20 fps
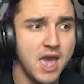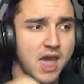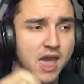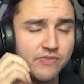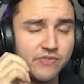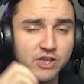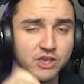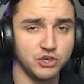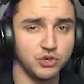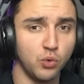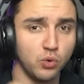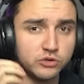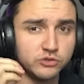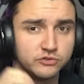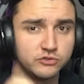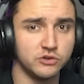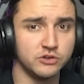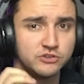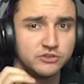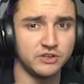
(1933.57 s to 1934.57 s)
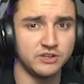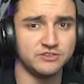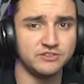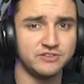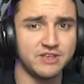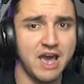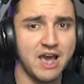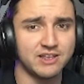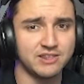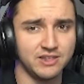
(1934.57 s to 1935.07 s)
and that yours looks
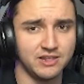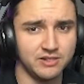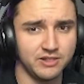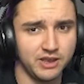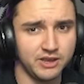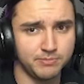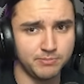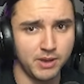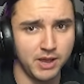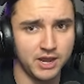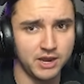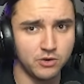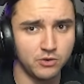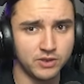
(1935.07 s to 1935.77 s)
exactly like mine.